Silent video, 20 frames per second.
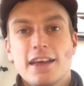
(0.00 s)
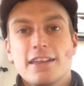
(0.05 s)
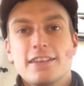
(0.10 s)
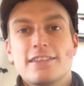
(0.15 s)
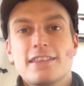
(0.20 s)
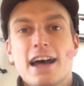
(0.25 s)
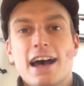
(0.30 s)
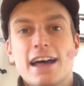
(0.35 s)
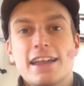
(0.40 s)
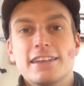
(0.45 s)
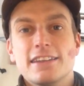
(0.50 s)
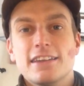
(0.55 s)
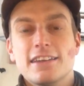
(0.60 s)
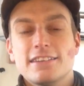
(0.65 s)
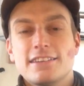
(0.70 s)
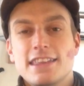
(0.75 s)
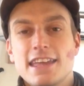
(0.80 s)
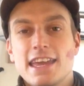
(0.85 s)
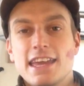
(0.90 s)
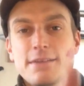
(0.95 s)
than
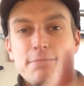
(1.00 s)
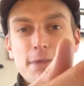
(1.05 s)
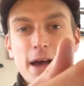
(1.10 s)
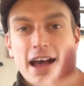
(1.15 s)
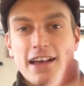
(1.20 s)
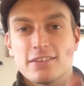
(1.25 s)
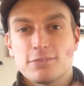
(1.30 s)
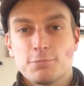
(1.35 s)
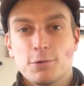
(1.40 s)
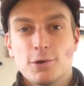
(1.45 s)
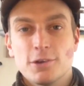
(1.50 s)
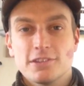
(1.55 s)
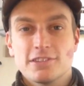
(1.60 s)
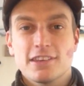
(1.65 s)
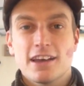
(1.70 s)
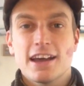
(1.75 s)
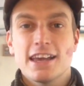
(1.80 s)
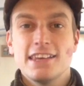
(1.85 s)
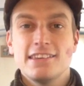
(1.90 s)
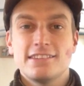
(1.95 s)
the passport
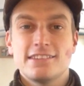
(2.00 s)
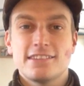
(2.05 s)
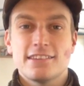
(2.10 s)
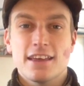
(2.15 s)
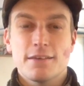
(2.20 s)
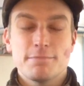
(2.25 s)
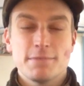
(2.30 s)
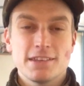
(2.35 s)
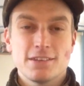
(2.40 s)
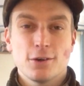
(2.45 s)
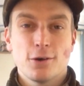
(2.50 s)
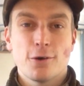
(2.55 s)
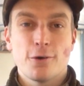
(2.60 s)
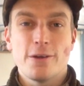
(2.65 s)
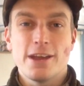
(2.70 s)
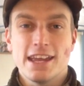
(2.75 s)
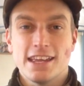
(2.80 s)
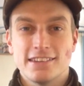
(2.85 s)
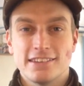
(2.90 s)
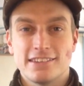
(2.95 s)
size
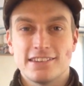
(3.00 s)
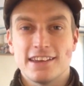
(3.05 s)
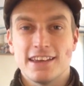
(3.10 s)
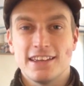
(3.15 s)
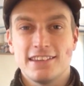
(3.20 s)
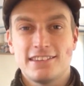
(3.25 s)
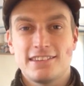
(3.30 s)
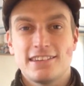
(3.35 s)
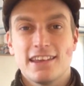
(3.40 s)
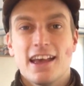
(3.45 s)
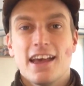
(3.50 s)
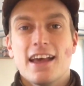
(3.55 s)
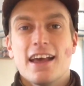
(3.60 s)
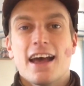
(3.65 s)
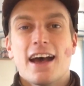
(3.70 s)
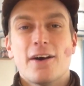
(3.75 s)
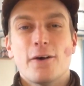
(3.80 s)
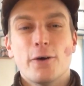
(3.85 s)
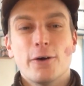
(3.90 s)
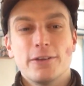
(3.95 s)
Midori inserts,
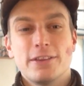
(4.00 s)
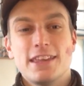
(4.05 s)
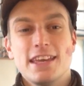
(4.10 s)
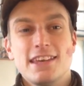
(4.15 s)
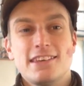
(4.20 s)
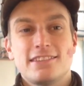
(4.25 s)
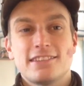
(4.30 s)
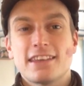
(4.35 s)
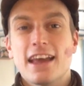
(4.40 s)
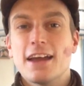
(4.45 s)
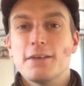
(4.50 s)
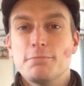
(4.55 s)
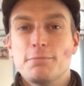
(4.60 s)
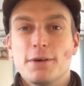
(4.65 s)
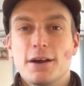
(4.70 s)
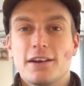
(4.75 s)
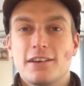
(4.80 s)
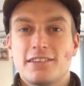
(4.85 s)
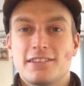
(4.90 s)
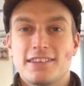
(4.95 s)
or the Scout
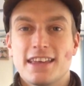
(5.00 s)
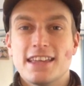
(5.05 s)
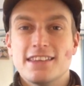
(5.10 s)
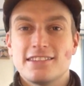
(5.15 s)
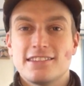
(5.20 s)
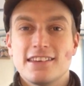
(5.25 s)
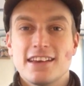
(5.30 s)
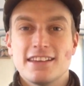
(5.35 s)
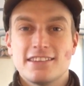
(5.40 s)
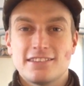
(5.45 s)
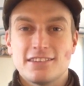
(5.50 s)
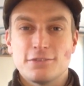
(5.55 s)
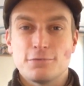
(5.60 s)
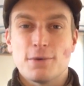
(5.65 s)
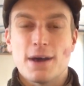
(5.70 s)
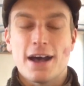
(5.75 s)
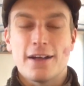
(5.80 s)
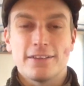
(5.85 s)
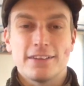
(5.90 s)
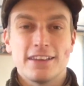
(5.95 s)
Books inserts as
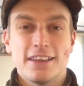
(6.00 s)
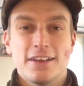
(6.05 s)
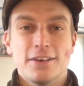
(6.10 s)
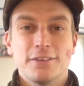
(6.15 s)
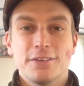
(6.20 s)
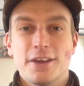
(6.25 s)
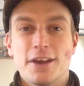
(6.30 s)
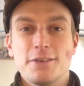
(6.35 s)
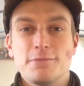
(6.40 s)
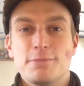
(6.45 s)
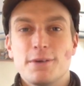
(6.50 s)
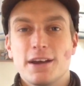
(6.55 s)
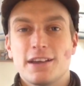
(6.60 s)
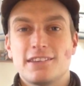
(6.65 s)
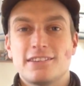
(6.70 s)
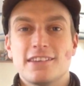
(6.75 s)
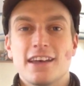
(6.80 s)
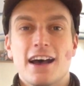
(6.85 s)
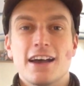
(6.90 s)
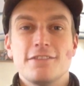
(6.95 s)
well, the little
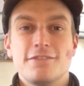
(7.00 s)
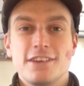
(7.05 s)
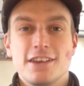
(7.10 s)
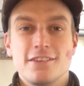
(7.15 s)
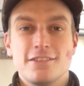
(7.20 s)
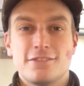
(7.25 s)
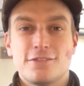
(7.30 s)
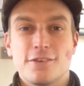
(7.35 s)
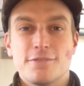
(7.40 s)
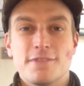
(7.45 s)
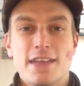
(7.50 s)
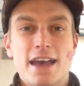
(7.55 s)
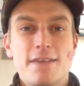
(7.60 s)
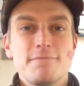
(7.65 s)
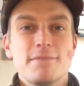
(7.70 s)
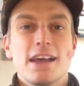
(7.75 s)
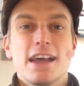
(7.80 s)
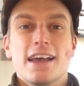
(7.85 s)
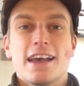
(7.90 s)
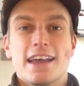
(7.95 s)
notebooks that I've used from
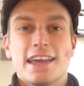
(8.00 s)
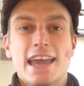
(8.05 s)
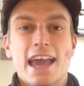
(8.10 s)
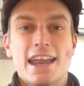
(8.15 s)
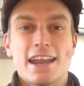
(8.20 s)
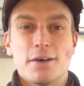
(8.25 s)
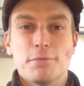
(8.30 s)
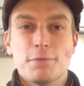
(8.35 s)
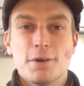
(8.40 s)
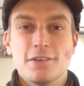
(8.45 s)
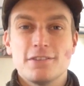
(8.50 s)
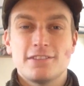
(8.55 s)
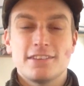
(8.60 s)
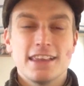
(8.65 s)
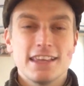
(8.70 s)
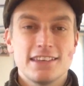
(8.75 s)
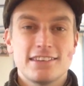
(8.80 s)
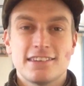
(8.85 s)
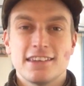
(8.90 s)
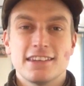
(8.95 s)
them. Again, I'll post
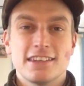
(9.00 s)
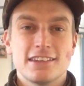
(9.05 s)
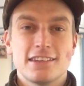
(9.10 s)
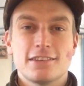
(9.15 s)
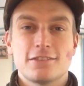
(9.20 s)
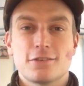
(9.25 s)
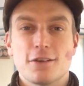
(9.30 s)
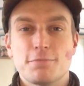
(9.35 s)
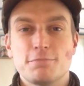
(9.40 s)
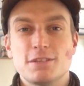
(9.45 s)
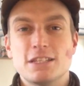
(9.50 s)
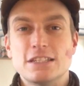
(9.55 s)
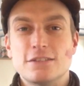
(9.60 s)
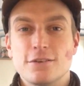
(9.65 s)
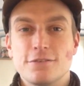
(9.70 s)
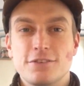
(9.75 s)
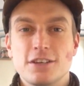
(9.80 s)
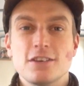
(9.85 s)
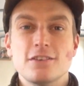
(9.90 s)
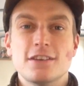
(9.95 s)
links in the description
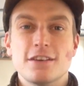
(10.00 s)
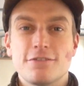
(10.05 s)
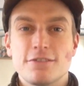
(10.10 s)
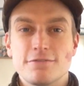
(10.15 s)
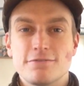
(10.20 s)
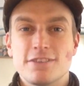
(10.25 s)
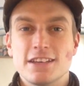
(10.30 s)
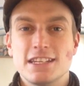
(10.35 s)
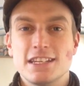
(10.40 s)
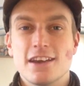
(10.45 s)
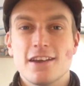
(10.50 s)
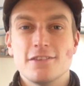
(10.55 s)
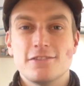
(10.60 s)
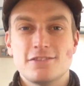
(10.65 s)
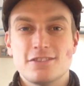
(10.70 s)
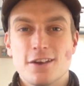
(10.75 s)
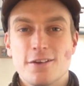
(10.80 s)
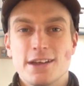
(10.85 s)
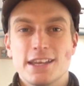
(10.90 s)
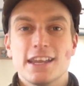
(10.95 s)
to a few different videos
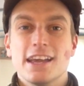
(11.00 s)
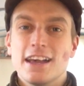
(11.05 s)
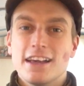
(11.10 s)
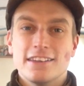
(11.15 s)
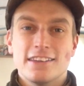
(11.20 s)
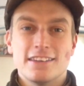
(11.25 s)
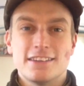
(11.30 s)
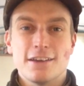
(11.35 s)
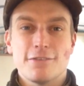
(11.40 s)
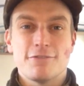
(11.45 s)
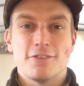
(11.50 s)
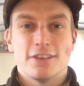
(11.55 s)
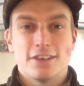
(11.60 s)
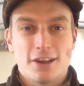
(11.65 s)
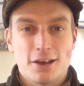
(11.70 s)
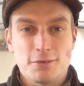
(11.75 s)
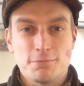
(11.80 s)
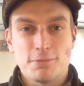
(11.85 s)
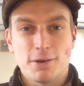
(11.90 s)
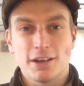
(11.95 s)
showing the different
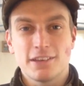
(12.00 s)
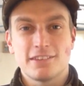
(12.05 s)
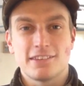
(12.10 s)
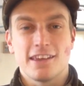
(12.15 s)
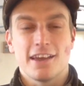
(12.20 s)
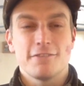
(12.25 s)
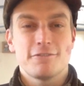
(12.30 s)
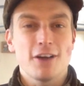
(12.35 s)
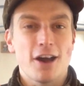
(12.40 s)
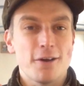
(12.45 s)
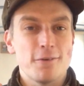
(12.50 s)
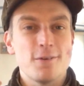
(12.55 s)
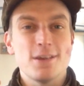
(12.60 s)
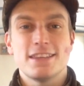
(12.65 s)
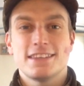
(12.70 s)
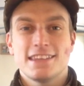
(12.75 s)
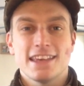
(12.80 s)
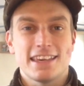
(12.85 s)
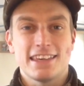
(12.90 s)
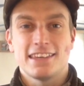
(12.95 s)
notebooks that I've got, a
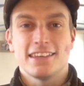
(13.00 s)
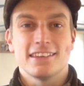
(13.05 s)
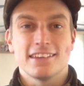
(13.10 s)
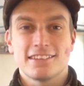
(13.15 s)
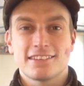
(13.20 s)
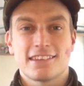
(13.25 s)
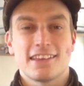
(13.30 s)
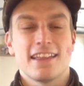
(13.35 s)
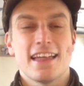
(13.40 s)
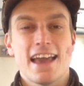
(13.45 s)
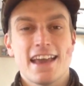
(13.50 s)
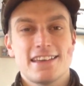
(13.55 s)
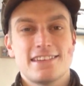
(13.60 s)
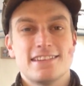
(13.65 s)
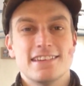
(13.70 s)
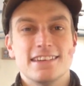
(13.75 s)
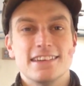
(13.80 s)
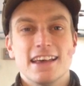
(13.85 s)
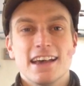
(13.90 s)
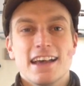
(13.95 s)
ridiculous
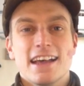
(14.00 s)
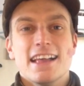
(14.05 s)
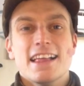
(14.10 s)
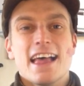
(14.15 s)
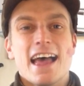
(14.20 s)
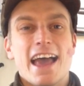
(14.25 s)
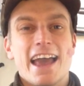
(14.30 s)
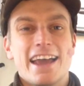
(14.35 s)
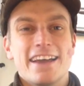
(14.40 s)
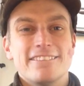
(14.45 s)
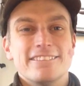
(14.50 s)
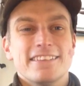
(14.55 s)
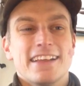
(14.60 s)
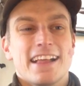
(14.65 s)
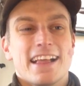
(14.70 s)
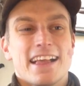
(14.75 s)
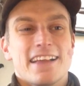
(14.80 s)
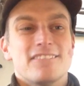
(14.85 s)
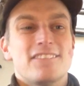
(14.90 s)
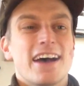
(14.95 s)
collection.
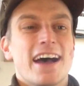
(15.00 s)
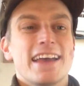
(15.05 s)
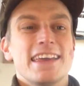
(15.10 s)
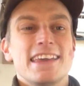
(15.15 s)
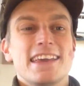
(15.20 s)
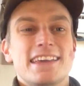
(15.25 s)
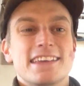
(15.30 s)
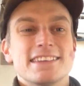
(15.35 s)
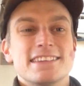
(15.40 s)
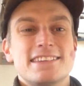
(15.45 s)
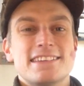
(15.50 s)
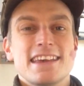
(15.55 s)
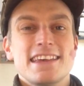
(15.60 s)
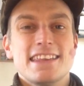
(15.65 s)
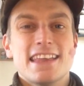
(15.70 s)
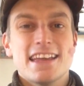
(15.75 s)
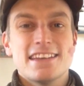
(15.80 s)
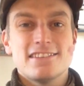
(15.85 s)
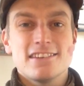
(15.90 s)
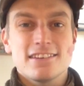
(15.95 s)
But you can
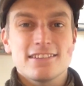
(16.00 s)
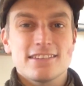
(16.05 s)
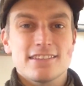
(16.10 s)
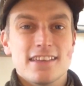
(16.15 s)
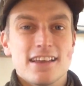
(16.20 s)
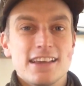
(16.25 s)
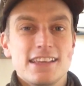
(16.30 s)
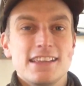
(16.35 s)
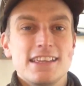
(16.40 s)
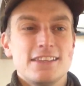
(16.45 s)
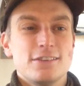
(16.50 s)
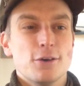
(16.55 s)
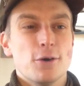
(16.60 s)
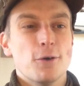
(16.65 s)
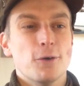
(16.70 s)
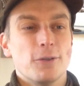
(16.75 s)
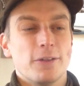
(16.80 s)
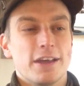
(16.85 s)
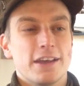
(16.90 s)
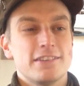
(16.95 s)
see they're just slightly
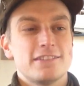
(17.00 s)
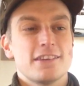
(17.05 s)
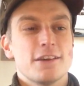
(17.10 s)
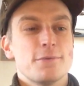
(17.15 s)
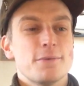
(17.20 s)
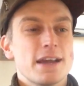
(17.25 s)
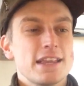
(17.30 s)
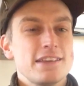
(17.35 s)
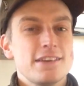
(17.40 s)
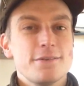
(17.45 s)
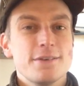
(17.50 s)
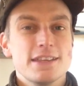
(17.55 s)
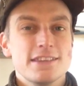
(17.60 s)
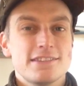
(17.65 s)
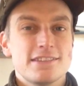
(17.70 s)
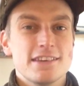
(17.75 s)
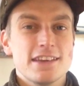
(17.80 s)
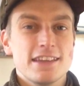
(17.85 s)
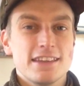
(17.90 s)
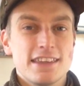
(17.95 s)
taller, so when you
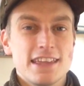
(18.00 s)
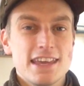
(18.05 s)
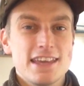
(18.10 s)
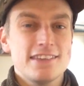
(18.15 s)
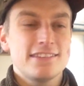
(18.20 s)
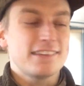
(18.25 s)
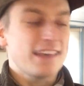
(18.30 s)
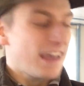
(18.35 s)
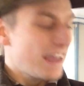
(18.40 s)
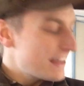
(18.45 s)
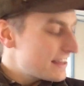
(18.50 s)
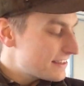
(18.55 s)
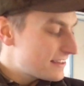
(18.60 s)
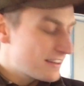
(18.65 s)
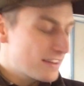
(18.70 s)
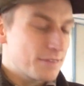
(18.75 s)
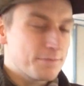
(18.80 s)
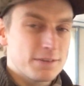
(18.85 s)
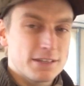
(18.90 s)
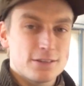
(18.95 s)
insert these
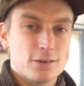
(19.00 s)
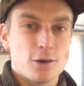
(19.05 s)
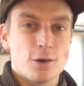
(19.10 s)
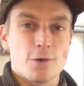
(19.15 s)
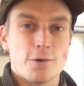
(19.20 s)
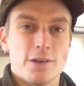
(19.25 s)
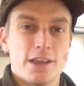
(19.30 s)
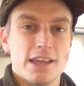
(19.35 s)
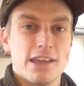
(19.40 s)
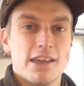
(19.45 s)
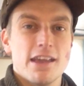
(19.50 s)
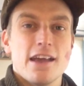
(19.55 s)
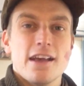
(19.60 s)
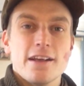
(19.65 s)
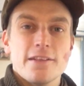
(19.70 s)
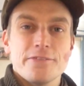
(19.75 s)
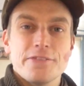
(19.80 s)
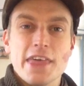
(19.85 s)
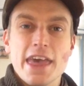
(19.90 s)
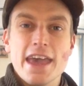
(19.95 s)
into the Midori,
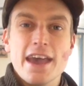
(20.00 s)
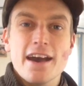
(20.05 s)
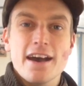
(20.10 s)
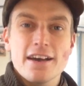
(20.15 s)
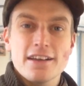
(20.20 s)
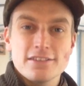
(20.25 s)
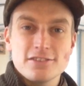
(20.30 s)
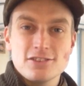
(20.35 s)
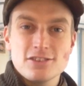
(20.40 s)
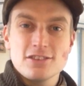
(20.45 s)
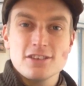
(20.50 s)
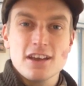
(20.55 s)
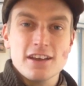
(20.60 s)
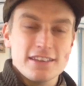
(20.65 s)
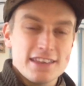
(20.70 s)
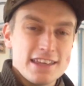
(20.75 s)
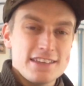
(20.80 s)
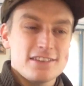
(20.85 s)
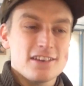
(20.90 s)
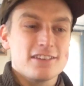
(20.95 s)

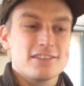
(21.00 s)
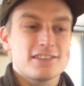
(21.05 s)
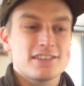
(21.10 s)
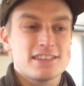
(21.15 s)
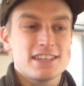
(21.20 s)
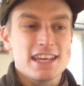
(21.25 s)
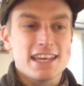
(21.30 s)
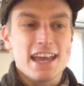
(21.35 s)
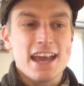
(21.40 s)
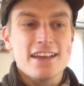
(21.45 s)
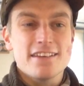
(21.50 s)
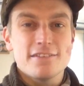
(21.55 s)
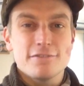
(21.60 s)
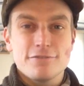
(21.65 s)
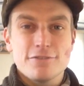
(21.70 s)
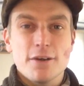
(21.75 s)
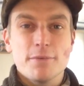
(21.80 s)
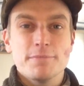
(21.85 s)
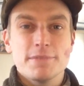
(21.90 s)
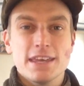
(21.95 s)
they just stick out
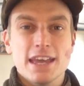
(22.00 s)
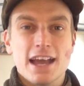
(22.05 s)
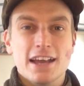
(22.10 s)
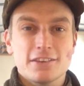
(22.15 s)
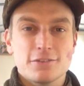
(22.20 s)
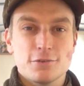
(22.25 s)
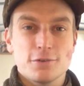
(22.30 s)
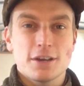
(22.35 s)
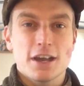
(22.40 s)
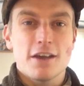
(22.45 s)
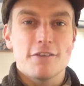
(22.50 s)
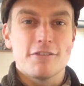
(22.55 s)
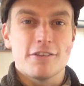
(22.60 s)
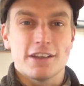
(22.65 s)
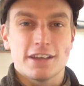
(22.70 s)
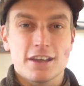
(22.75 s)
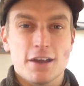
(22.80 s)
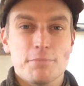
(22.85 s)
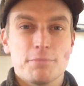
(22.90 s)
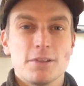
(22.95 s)
from the actual cover
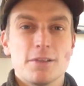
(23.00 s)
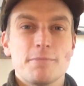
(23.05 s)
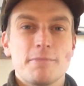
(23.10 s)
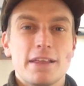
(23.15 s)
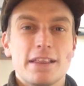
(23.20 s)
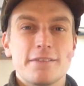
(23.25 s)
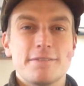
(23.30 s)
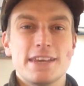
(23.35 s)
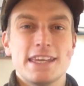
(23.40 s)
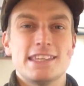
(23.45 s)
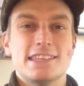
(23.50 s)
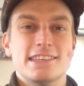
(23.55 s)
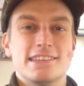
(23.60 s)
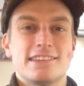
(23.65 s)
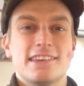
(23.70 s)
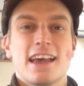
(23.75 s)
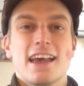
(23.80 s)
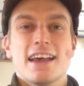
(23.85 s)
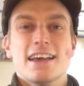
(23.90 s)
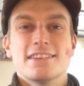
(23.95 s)
a couple of
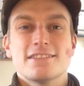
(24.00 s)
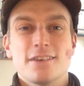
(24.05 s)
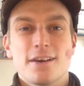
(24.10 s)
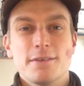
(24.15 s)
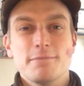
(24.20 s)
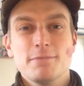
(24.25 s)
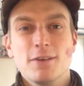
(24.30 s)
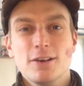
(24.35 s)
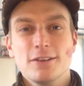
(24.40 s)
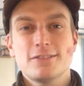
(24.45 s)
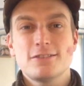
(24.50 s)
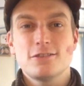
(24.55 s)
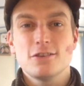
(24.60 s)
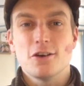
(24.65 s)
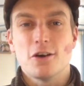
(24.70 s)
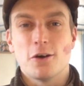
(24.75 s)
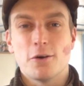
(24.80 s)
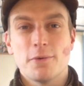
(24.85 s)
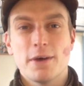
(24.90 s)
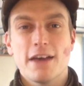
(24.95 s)
millimetres. So I'm not
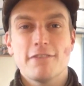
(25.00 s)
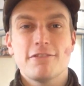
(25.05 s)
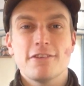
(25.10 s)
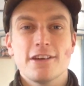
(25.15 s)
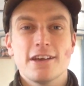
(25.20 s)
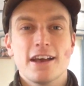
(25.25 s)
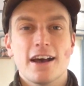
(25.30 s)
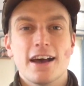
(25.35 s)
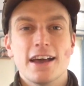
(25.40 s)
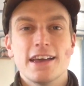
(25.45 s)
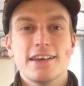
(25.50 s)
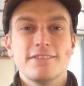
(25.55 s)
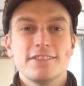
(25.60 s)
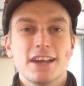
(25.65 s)
sure whether I am